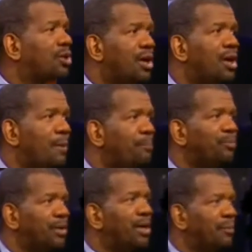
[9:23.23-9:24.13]
He, he should
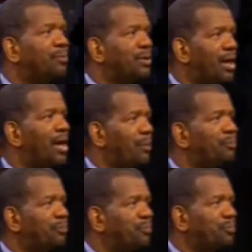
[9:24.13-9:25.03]
be. I mean, that that's
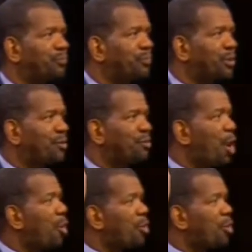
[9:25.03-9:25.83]
not saying yeah, a whole exactly.